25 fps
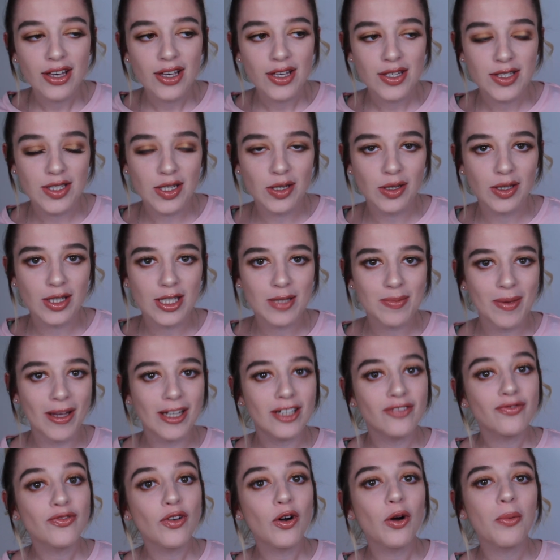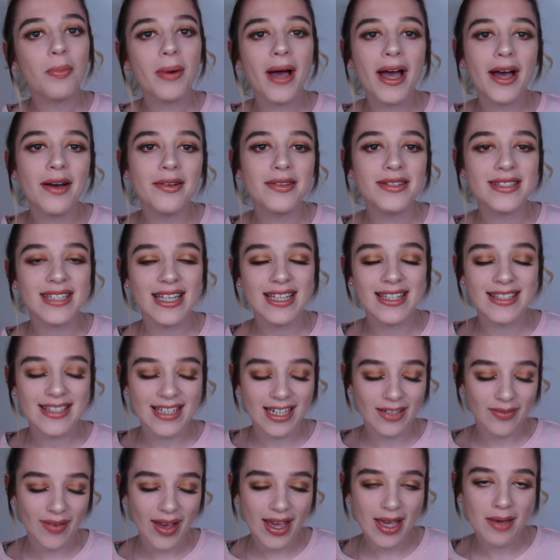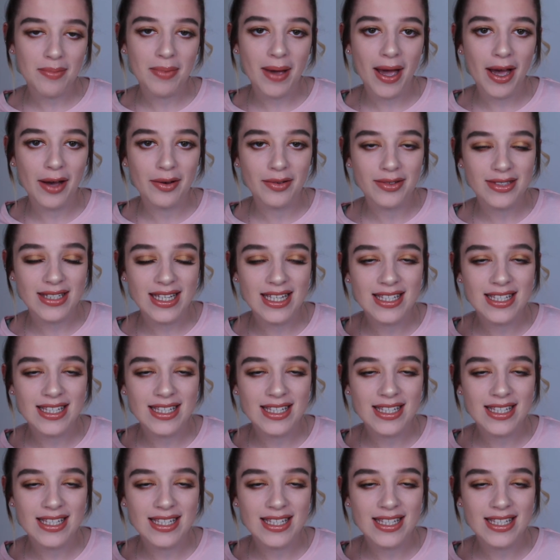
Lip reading: So you could spend £4 instead of £8.